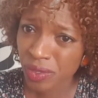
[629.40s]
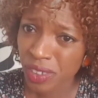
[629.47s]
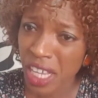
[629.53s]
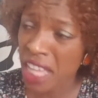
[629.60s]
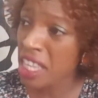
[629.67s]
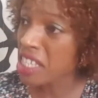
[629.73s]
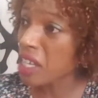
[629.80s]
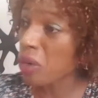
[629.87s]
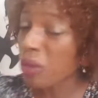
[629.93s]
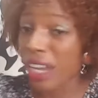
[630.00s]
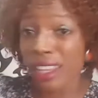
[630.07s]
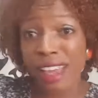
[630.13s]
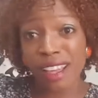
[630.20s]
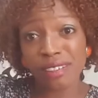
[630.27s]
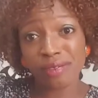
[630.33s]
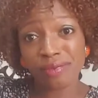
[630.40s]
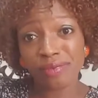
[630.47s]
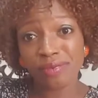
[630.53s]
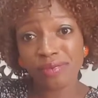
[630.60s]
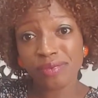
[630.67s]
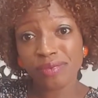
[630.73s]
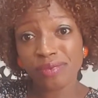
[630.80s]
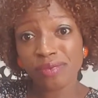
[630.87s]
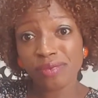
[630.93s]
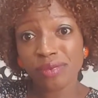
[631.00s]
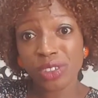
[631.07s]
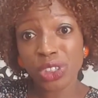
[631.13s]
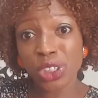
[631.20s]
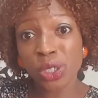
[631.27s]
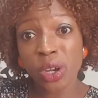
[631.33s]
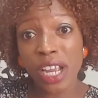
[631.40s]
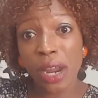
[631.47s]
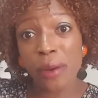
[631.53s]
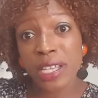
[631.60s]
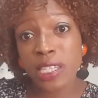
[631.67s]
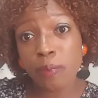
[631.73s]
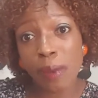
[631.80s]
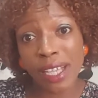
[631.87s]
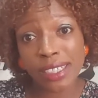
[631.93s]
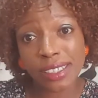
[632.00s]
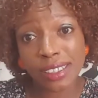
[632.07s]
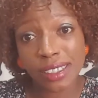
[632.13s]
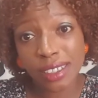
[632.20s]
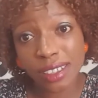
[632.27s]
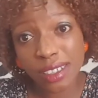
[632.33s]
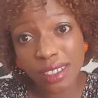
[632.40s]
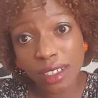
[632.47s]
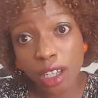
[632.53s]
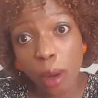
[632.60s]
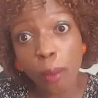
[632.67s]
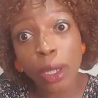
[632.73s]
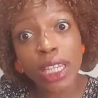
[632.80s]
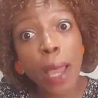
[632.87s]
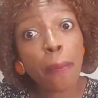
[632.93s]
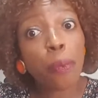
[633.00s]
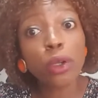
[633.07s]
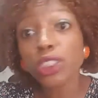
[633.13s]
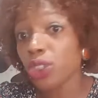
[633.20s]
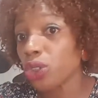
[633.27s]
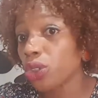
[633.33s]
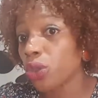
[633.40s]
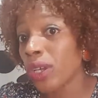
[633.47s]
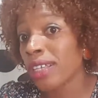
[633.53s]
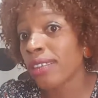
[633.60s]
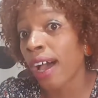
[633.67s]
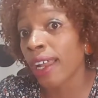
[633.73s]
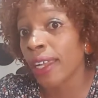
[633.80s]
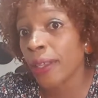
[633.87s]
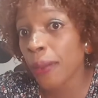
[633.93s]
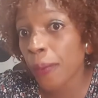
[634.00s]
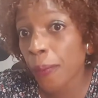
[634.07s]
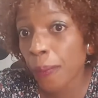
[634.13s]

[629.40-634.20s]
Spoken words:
And they say, look at that. She not get respect. But they pushed you to it, darling.